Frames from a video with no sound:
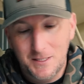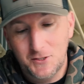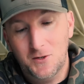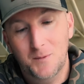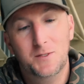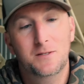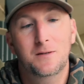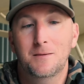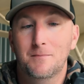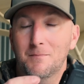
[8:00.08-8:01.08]
description,
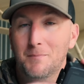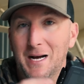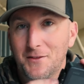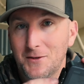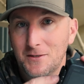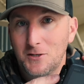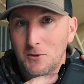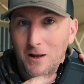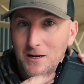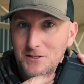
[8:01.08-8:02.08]
buy the
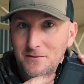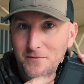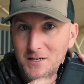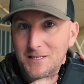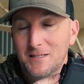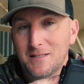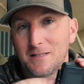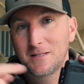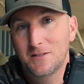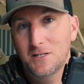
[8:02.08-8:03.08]
Ulanzi foot
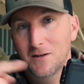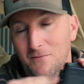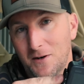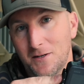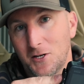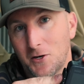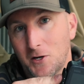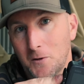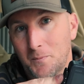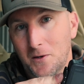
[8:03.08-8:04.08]
to convert your
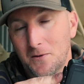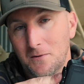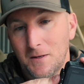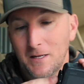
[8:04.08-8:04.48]
GoPro,